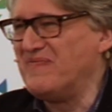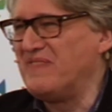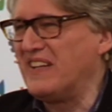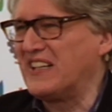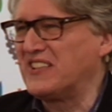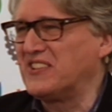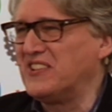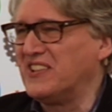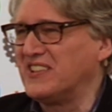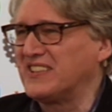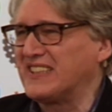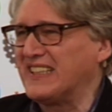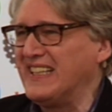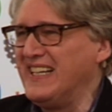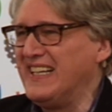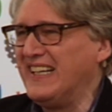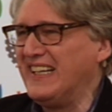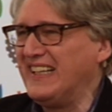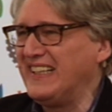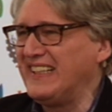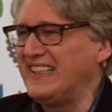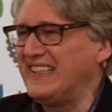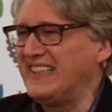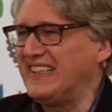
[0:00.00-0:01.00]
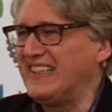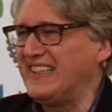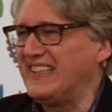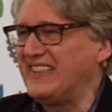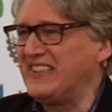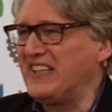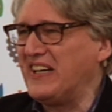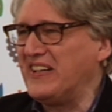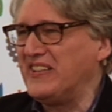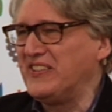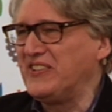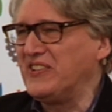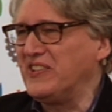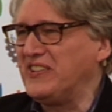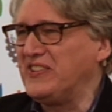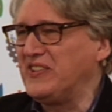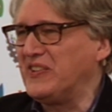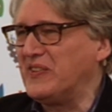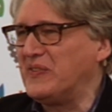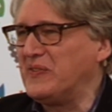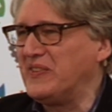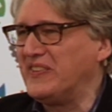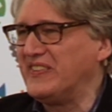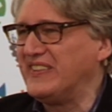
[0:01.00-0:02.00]
because you
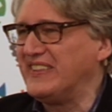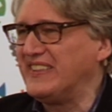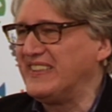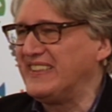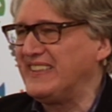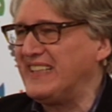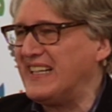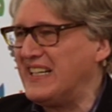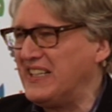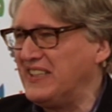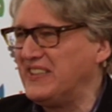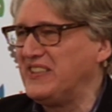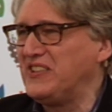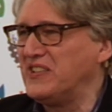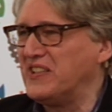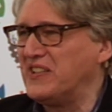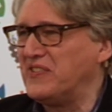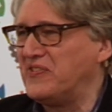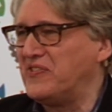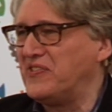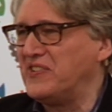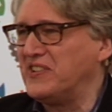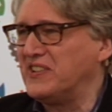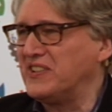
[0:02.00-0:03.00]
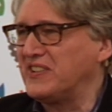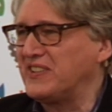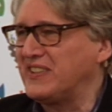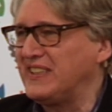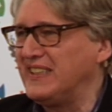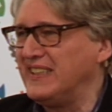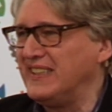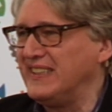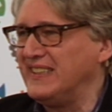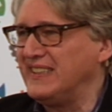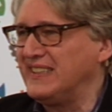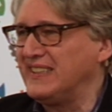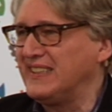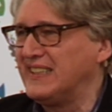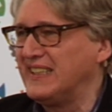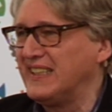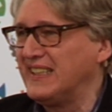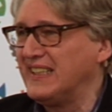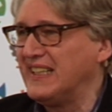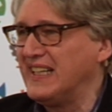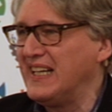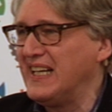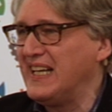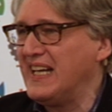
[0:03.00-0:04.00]
are working
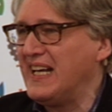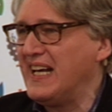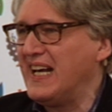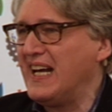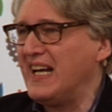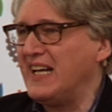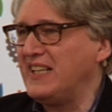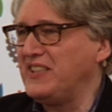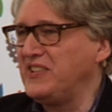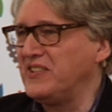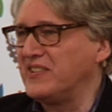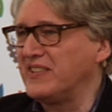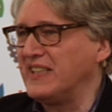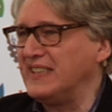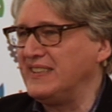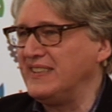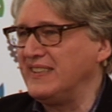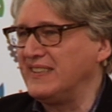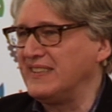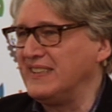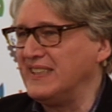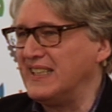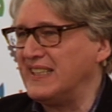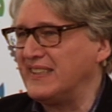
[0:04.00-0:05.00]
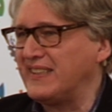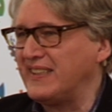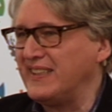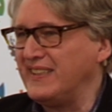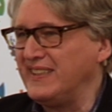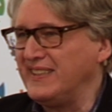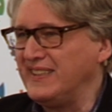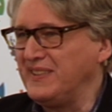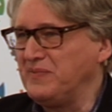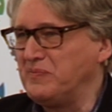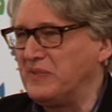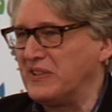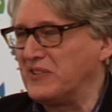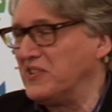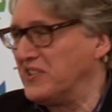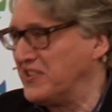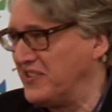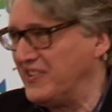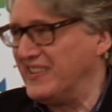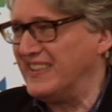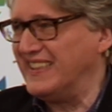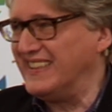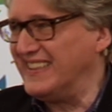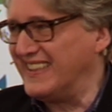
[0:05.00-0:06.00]
and you're getting nothing
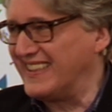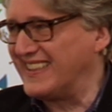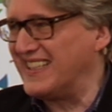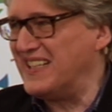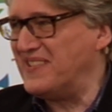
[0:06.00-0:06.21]
because you are in the